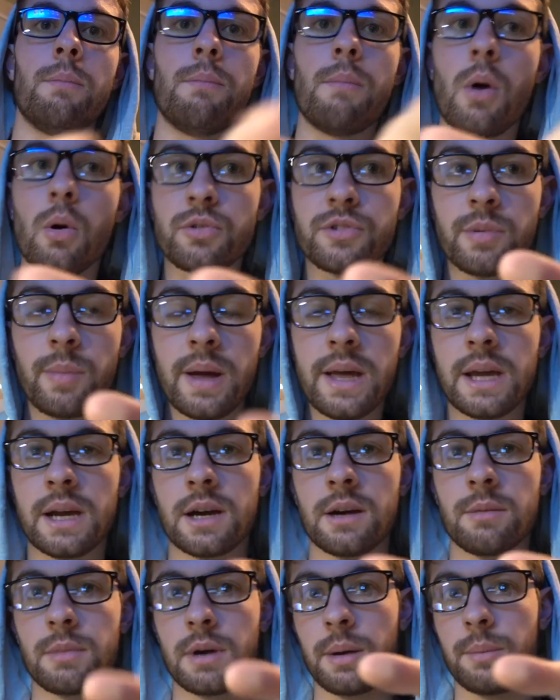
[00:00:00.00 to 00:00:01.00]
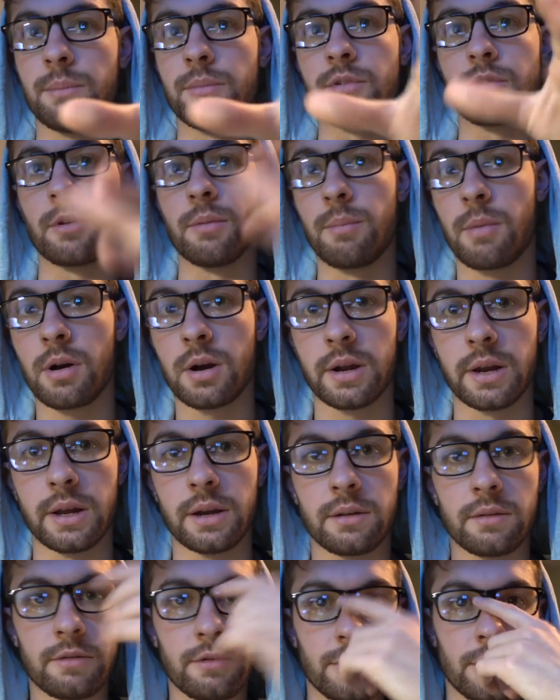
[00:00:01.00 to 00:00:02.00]
most of my income comes from
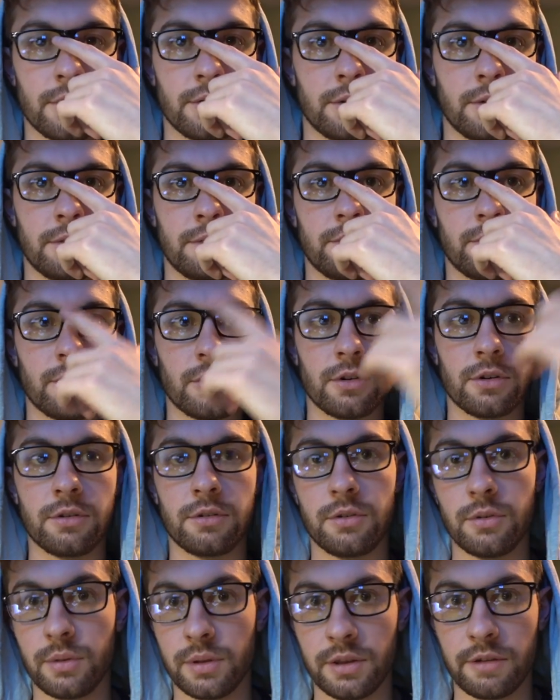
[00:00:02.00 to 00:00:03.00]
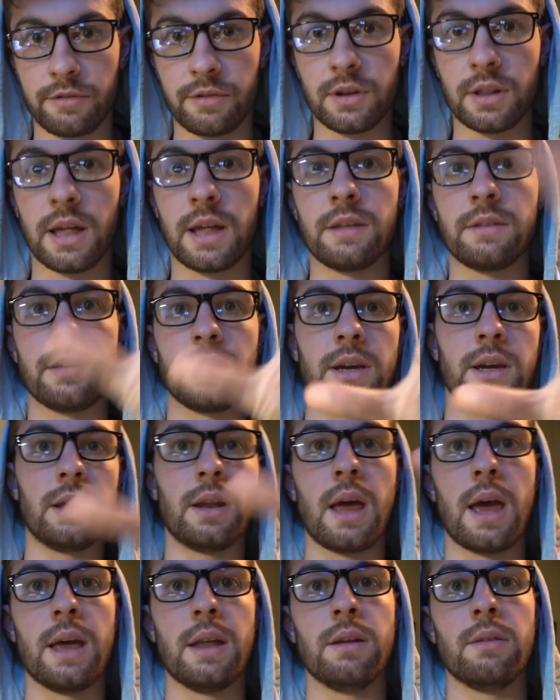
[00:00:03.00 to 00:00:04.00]
marketing for for doing the freelancing
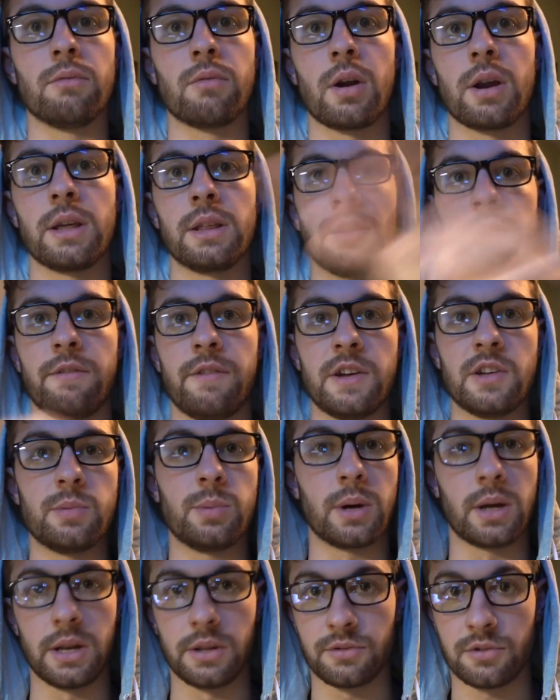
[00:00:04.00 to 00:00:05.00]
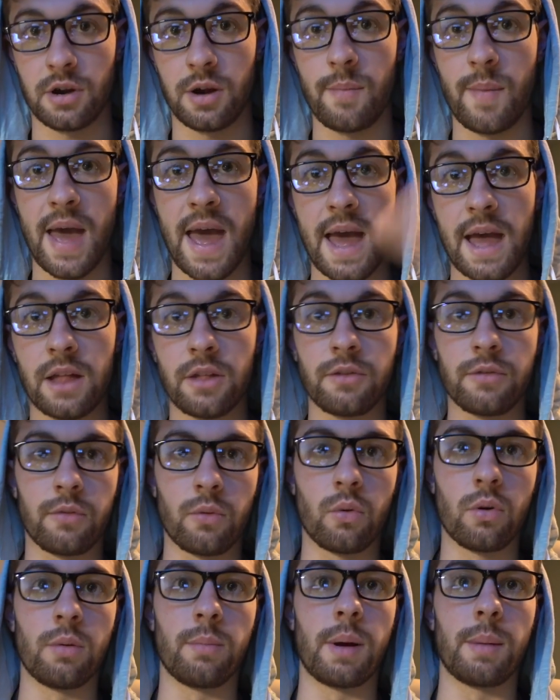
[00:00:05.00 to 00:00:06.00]
and, and running the Facebook and Instagram ads
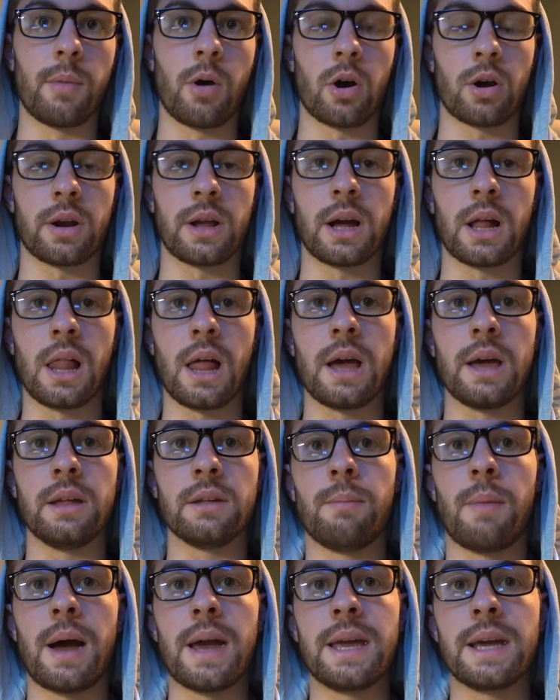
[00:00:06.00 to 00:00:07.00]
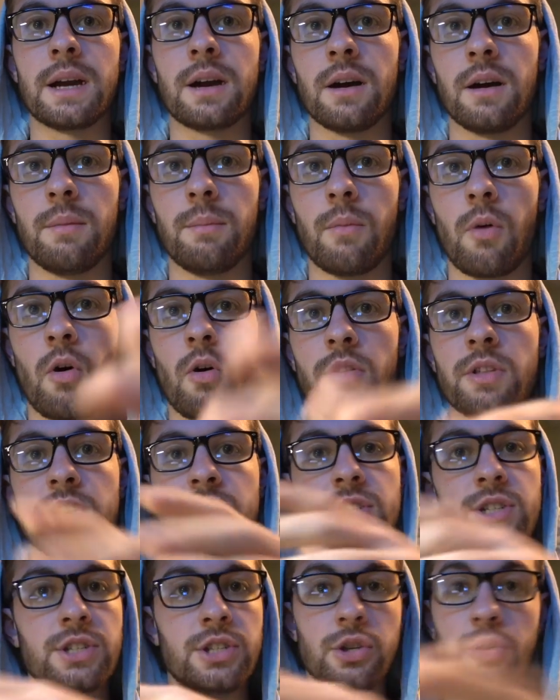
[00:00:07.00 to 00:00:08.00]
for my marketing clients. My income, all
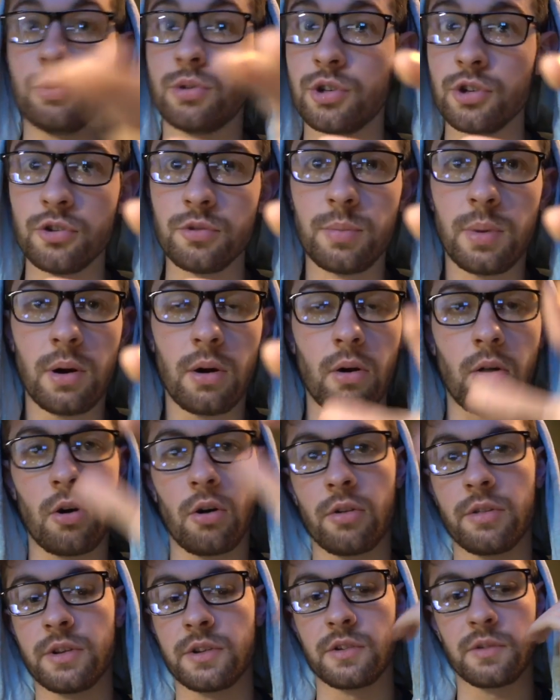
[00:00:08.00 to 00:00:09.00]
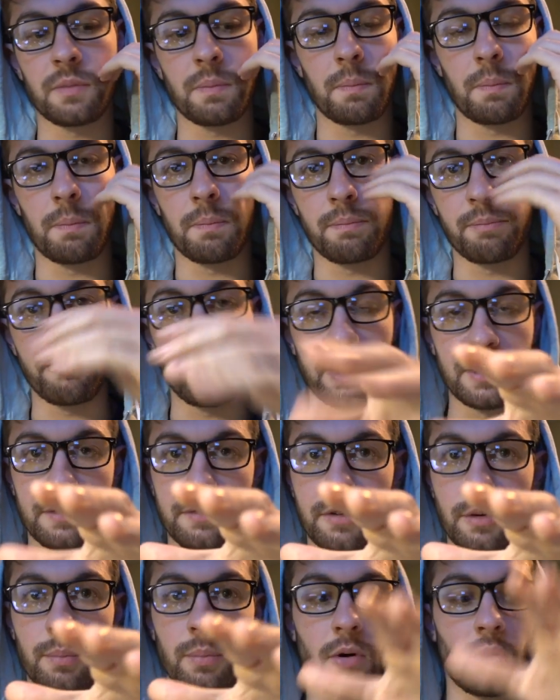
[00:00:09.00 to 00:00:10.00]
this YouTube, all this fantasy
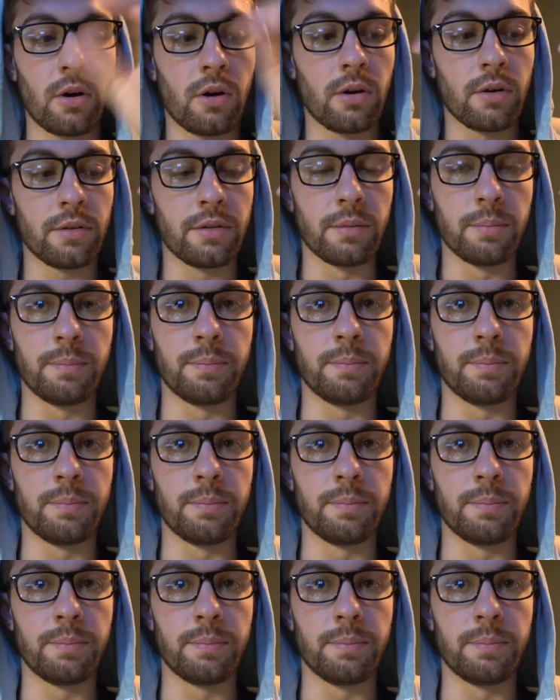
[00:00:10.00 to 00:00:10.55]
football, the